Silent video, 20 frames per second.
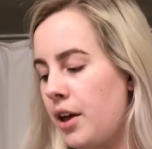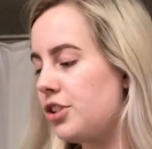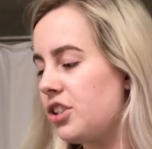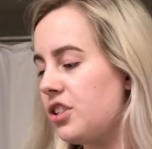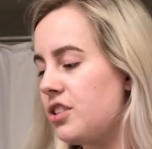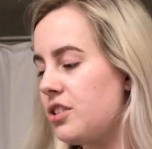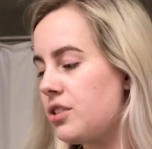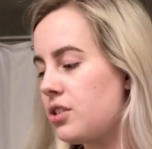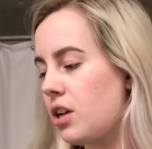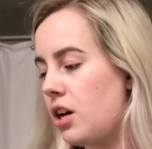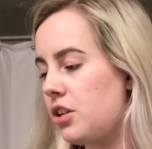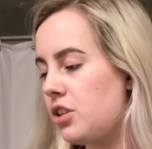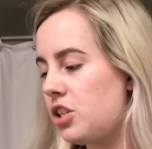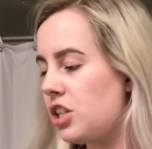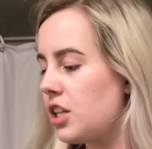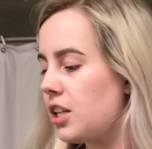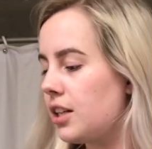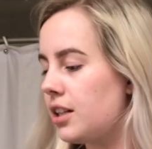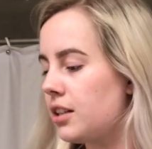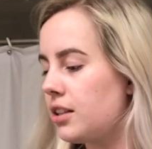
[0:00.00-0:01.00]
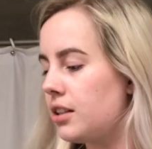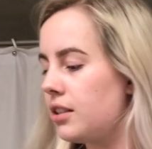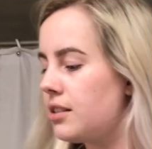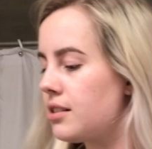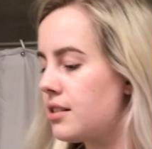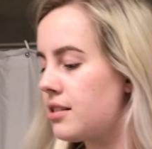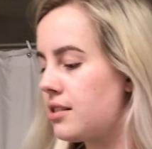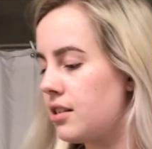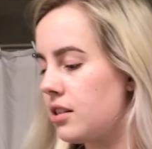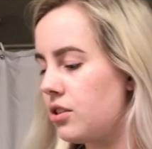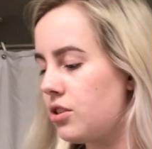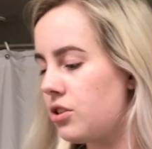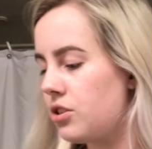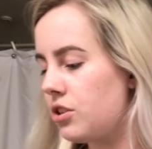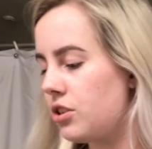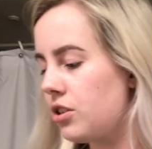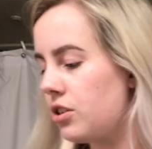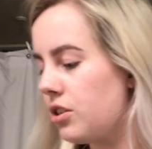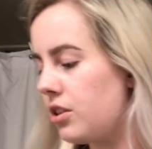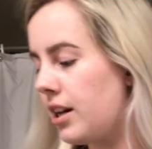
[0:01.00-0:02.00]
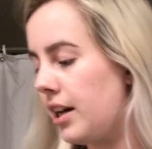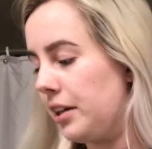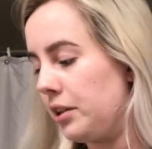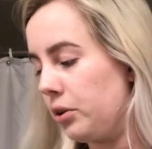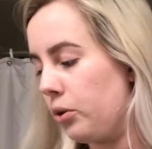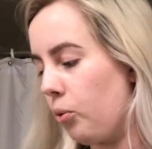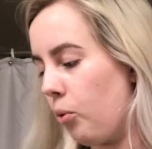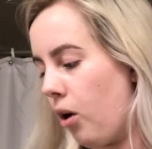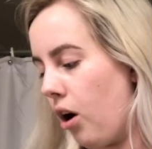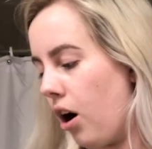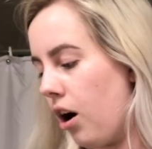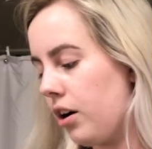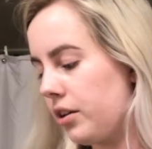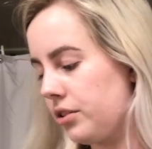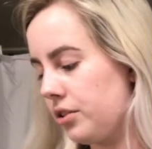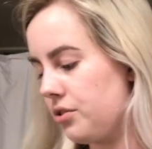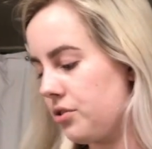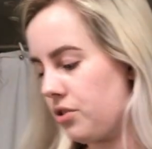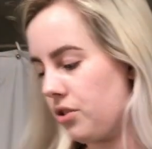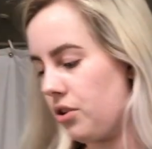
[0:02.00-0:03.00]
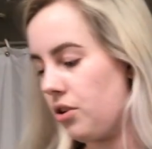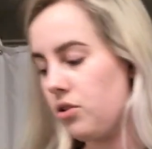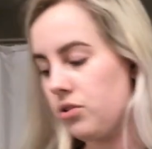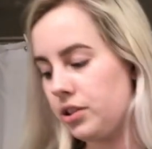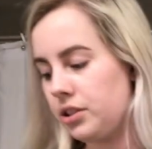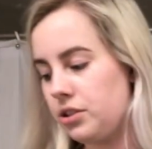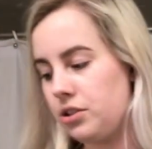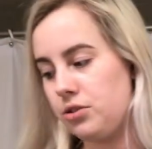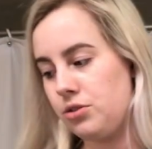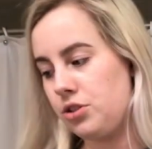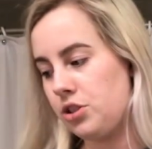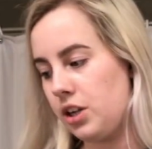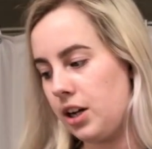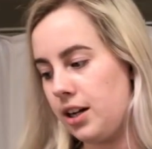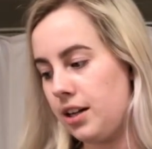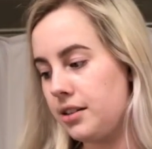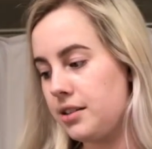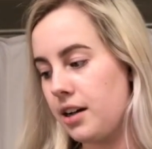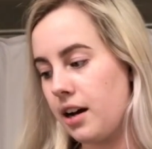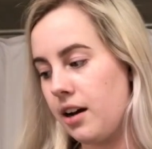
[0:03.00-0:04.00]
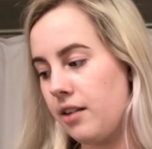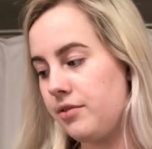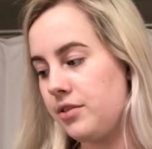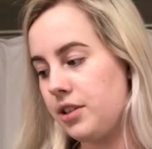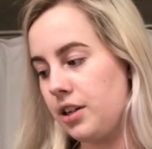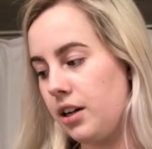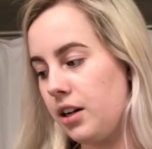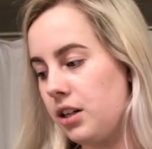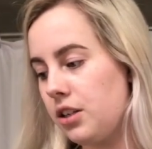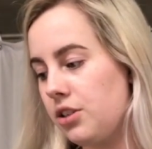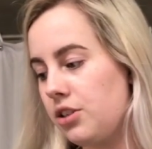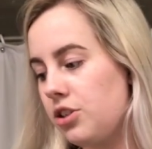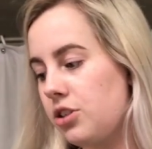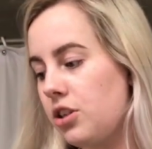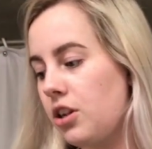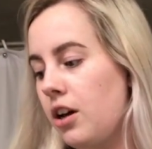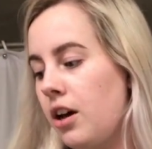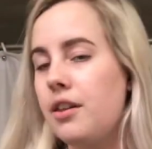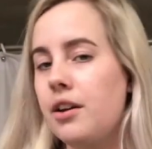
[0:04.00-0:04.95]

Just touching Sister and Guac, those are the only two shades I have touched.